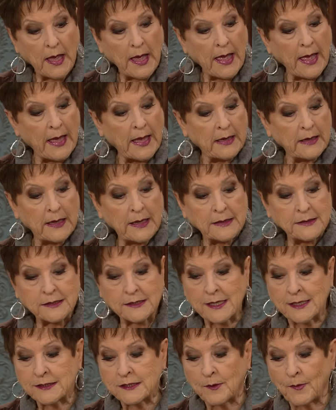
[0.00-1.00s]
And it
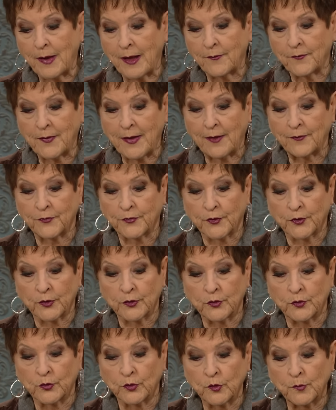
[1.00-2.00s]
says about that
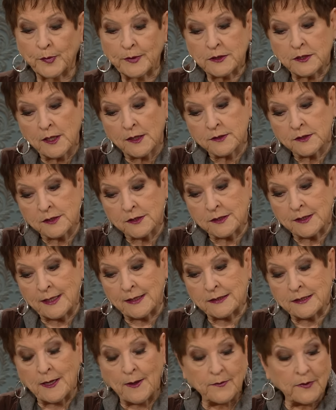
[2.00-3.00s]
third group, it tells us
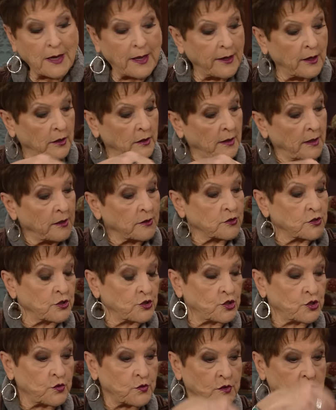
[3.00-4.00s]
things. Now, here, here's the
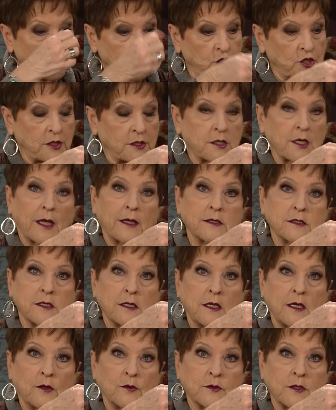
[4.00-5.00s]
Jews and the Gentiles in
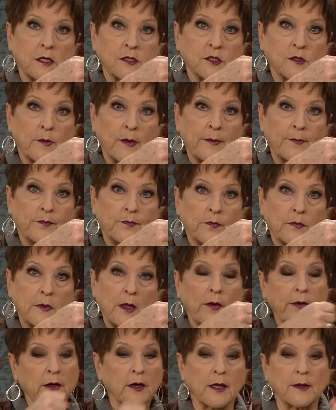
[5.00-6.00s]
the Old Testament.
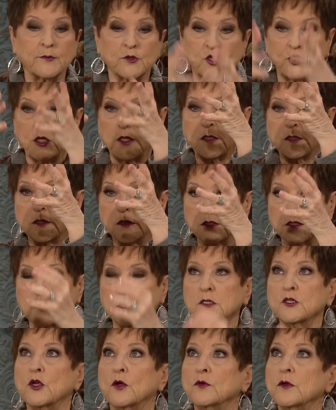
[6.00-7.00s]
Now, here comes Jesus. He,
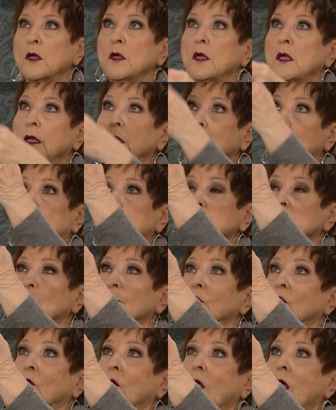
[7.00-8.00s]
showed, he dies on
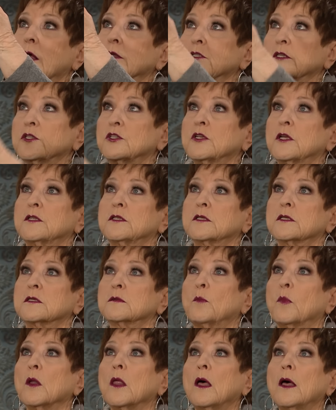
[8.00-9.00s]
the cross, he sheds his
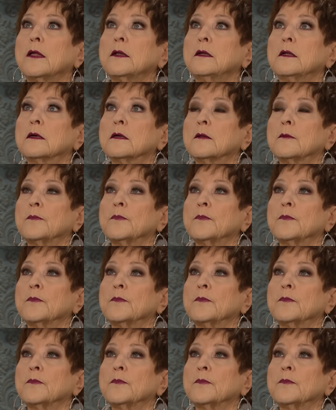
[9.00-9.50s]
blood.